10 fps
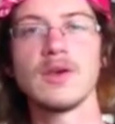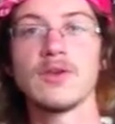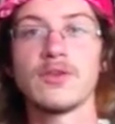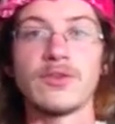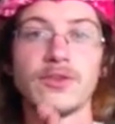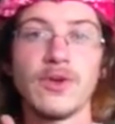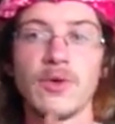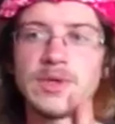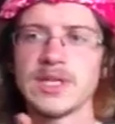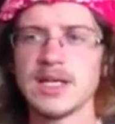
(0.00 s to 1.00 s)

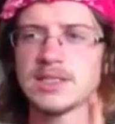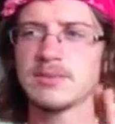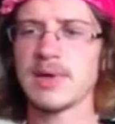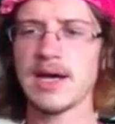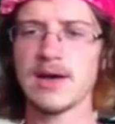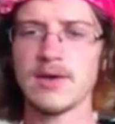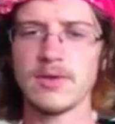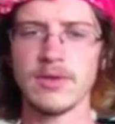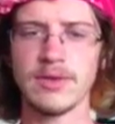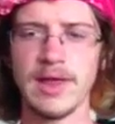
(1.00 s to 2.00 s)
So, we talked
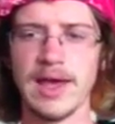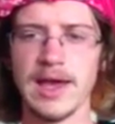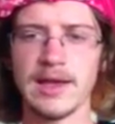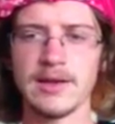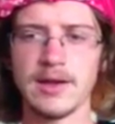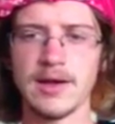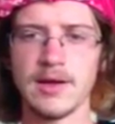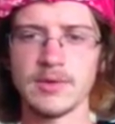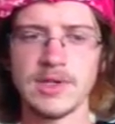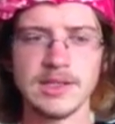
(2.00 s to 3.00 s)
about that,
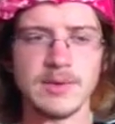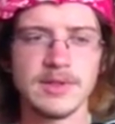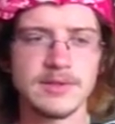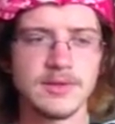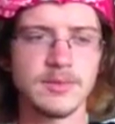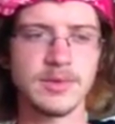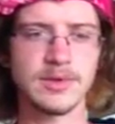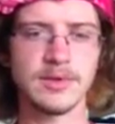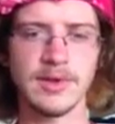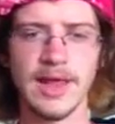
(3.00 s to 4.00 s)
um, we talked about the little
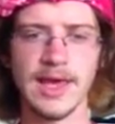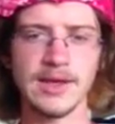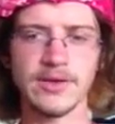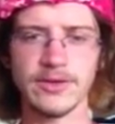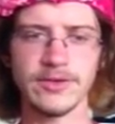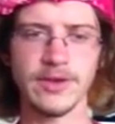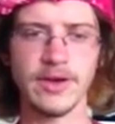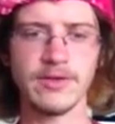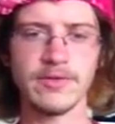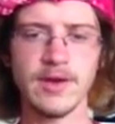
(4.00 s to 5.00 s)
bit, the anger stuff,